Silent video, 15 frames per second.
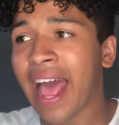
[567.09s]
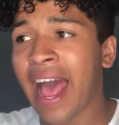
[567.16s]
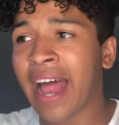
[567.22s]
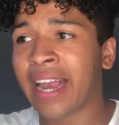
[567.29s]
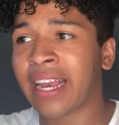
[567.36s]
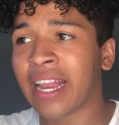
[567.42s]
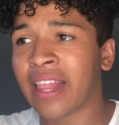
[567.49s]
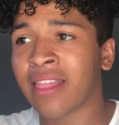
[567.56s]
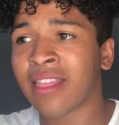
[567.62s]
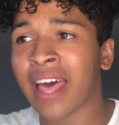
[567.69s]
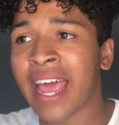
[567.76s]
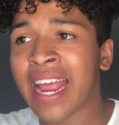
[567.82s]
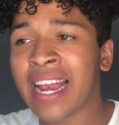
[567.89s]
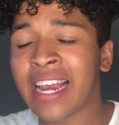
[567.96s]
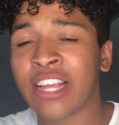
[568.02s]
And
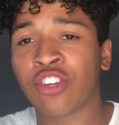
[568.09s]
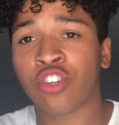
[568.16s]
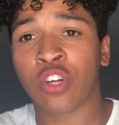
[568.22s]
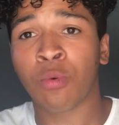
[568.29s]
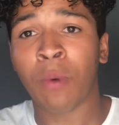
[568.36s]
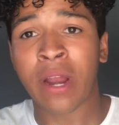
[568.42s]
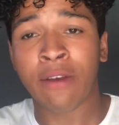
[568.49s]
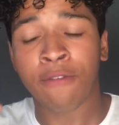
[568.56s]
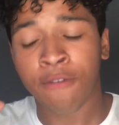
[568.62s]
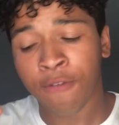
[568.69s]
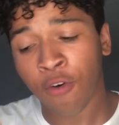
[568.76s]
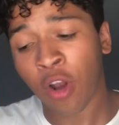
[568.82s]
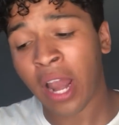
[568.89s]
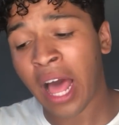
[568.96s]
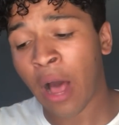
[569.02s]
they literally went
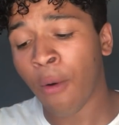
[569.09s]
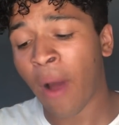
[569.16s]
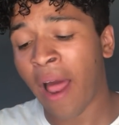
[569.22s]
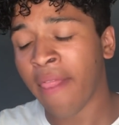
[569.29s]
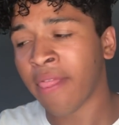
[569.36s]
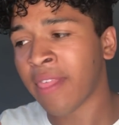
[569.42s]
full out and